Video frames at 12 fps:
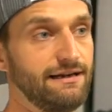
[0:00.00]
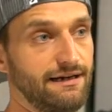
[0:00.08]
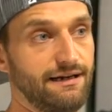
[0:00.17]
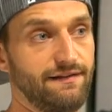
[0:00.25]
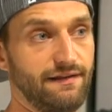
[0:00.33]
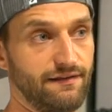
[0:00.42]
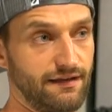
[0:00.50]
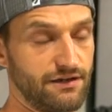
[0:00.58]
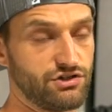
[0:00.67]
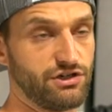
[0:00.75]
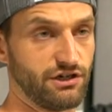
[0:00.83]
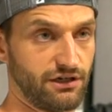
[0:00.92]
and that the
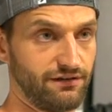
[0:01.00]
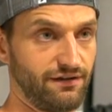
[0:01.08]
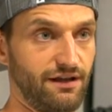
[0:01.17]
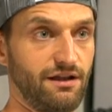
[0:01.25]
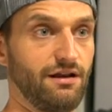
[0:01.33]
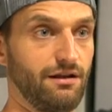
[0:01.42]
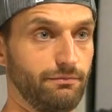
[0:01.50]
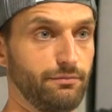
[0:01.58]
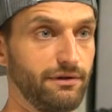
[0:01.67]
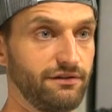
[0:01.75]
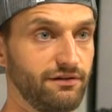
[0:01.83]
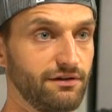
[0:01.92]
engineer can take and
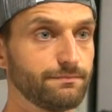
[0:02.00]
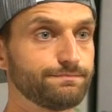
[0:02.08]
implement it.